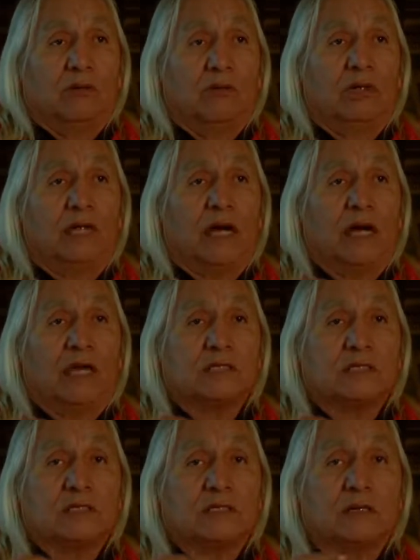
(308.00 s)
When the
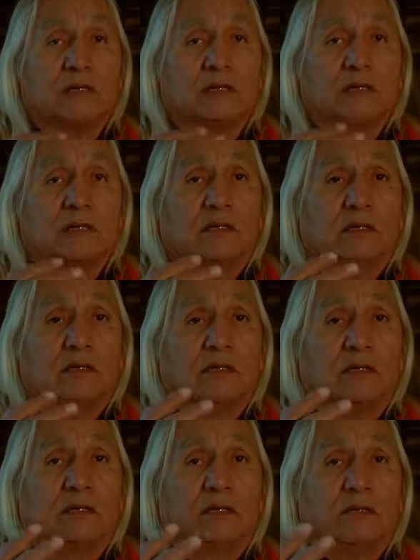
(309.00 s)
ice
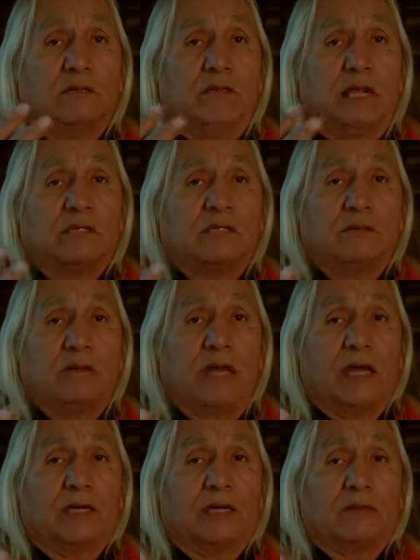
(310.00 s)
melted
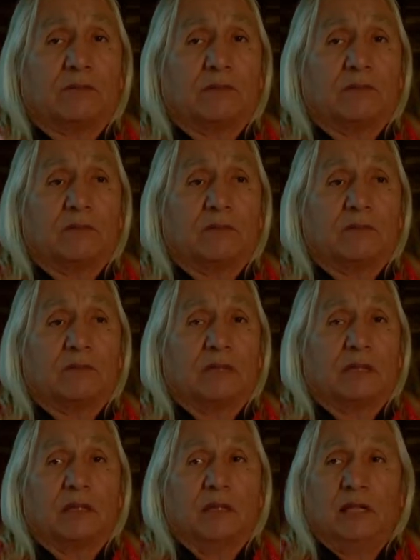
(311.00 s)
back,
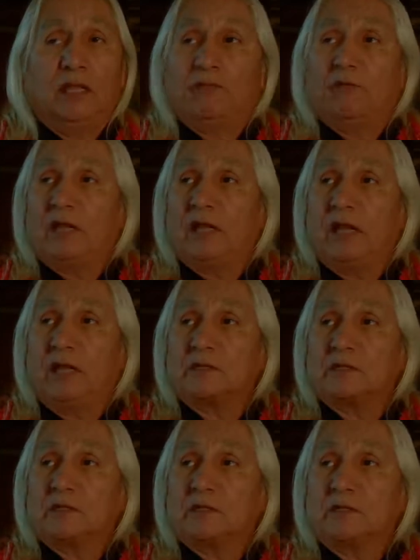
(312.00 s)
leaving
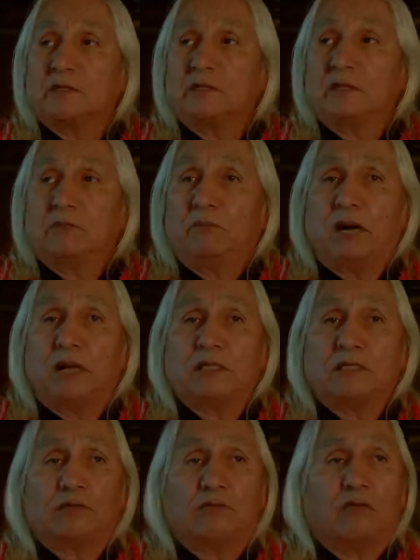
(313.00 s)
lakes,
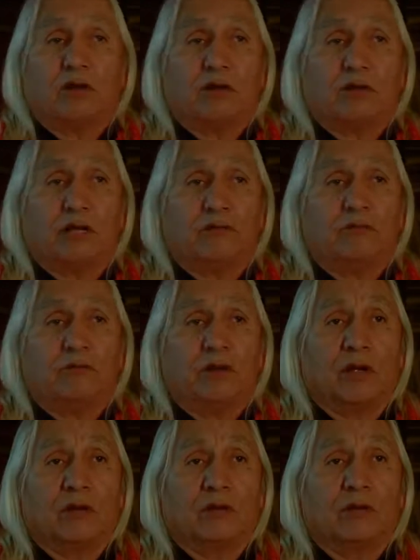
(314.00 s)
bodies of water
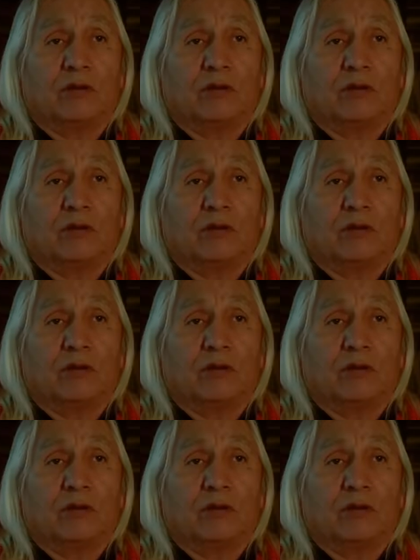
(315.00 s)
everywhere,